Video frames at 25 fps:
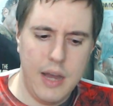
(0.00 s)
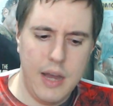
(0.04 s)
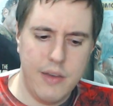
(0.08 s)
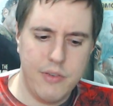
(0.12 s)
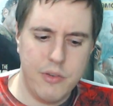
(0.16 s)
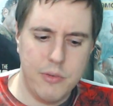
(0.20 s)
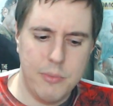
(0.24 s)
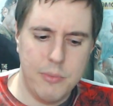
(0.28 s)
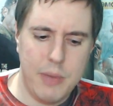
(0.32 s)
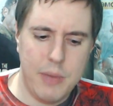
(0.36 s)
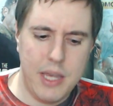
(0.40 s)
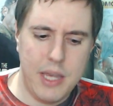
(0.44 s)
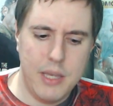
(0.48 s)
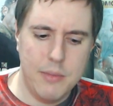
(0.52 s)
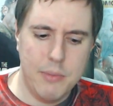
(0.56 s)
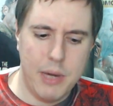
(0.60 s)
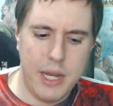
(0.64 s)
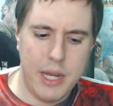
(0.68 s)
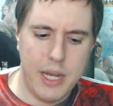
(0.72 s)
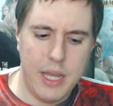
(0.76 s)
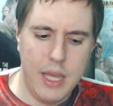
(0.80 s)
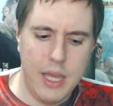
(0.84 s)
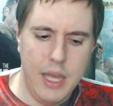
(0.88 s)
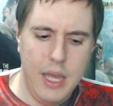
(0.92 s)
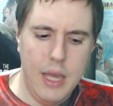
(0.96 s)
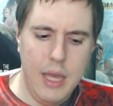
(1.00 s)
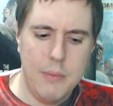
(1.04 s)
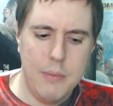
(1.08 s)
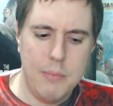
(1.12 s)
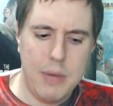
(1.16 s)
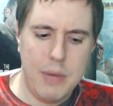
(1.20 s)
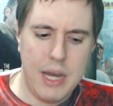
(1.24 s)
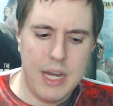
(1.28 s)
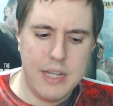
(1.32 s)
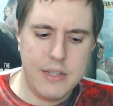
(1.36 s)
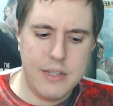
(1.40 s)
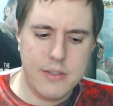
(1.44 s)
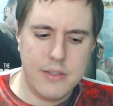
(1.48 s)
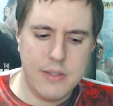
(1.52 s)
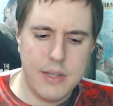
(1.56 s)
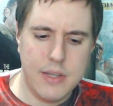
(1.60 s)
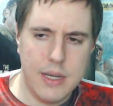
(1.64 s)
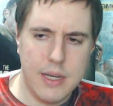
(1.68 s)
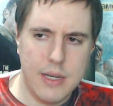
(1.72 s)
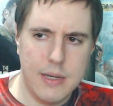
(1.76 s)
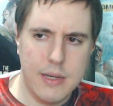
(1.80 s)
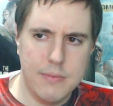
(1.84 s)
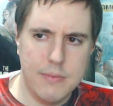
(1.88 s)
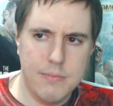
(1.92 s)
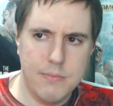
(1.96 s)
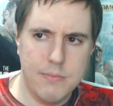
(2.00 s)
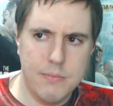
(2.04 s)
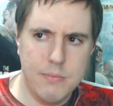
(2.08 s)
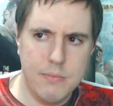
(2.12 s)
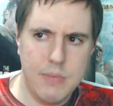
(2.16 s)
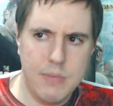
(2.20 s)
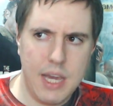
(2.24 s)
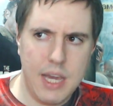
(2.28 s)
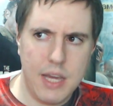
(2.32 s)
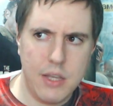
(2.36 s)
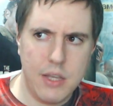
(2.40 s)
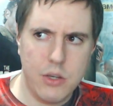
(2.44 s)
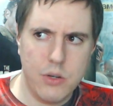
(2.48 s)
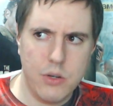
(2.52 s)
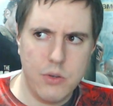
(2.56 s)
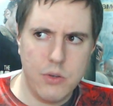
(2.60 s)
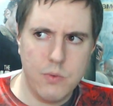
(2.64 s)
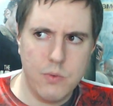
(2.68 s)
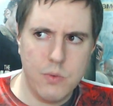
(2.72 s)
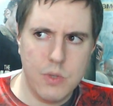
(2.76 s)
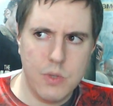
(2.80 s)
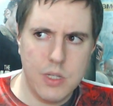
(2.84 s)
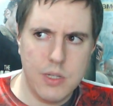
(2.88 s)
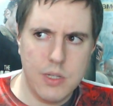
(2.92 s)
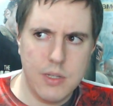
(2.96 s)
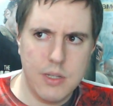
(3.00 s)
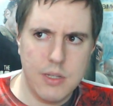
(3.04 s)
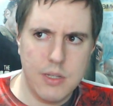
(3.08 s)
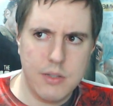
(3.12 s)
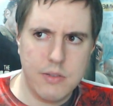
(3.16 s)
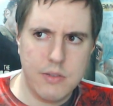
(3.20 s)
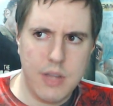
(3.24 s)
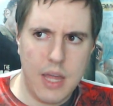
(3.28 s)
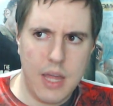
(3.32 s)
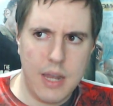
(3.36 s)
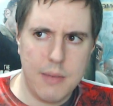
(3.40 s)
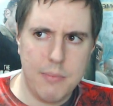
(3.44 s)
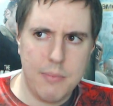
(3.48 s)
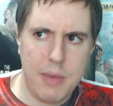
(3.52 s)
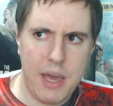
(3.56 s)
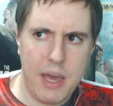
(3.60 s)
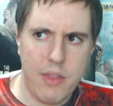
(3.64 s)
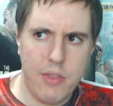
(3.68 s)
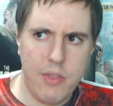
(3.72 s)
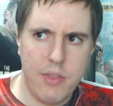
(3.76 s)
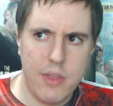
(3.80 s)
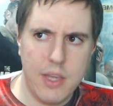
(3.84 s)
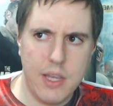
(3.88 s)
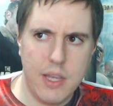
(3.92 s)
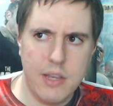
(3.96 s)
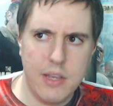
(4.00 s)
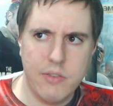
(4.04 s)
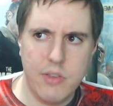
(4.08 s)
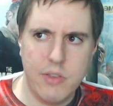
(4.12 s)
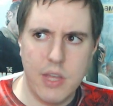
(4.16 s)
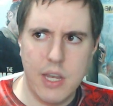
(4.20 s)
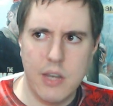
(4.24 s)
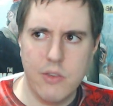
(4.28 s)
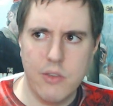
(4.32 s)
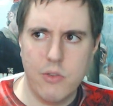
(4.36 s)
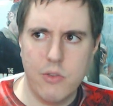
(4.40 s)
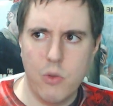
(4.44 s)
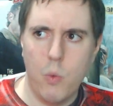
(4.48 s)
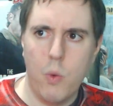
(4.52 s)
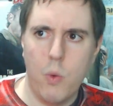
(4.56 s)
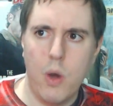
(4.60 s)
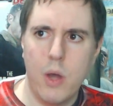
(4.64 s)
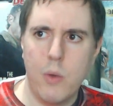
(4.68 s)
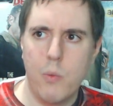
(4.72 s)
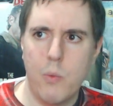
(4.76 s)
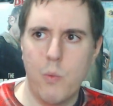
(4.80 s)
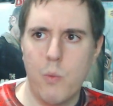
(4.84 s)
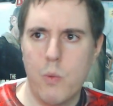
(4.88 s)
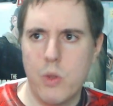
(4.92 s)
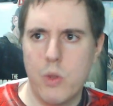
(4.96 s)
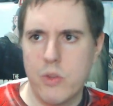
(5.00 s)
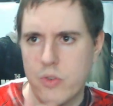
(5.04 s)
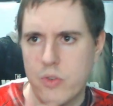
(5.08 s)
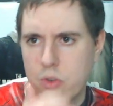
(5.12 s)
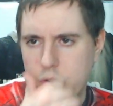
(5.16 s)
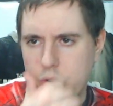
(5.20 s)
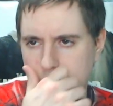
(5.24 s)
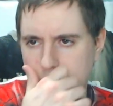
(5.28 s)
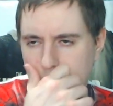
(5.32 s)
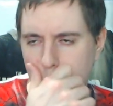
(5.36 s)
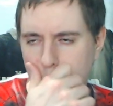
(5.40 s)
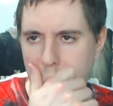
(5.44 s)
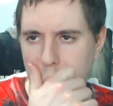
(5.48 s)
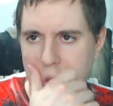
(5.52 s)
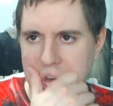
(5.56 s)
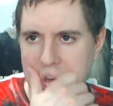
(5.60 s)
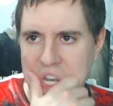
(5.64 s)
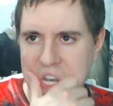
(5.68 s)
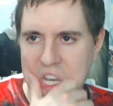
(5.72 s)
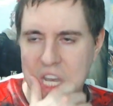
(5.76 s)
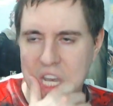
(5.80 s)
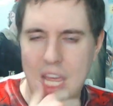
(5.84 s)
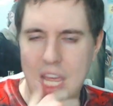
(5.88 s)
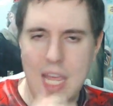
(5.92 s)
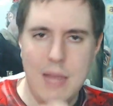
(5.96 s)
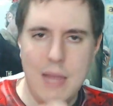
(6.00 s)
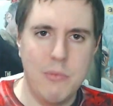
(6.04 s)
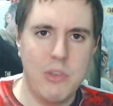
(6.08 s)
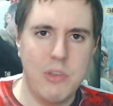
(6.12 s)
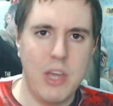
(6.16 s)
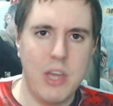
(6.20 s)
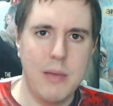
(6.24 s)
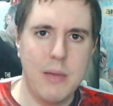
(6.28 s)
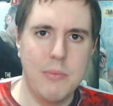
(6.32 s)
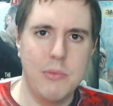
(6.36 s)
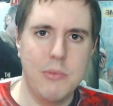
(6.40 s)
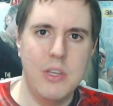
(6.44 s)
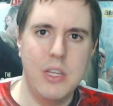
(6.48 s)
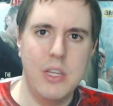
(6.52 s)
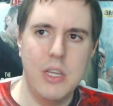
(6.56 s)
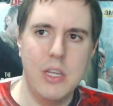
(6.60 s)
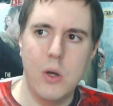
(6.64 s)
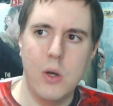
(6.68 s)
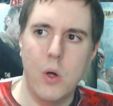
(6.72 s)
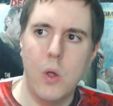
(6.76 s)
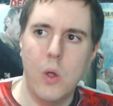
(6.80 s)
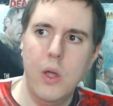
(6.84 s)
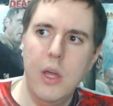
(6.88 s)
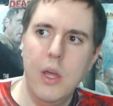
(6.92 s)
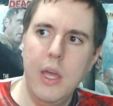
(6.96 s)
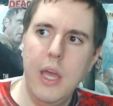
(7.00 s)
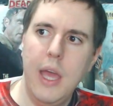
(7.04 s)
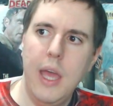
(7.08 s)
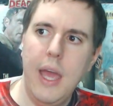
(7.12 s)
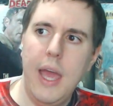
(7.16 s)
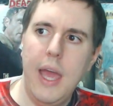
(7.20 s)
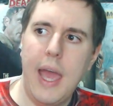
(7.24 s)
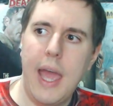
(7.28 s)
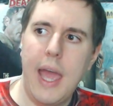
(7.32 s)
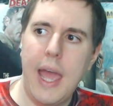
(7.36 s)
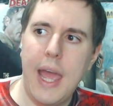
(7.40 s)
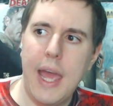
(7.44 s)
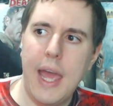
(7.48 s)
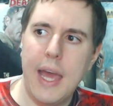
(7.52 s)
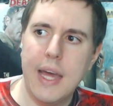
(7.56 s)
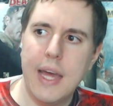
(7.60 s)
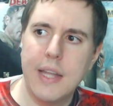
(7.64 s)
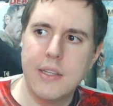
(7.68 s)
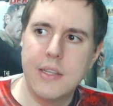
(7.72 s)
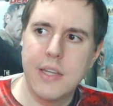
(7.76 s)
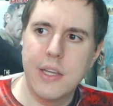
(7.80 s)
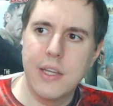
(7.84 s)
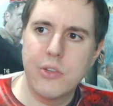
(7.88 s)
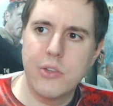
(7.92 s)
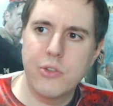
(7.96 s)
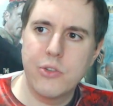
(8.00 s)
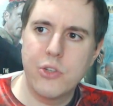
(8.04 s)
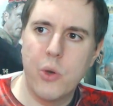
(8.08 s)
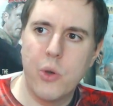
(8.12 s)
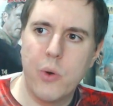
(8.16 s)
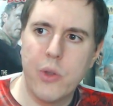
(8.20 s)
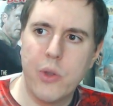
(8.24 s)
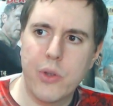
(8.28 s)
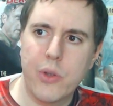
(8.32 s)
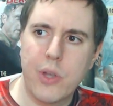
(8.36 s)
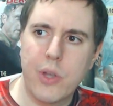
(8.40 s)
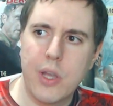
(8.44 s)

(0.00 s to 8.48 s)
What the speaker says: from anybody. But, yeah, you know, it's not a bad thing, because then it's a one-name type deal. And there's no other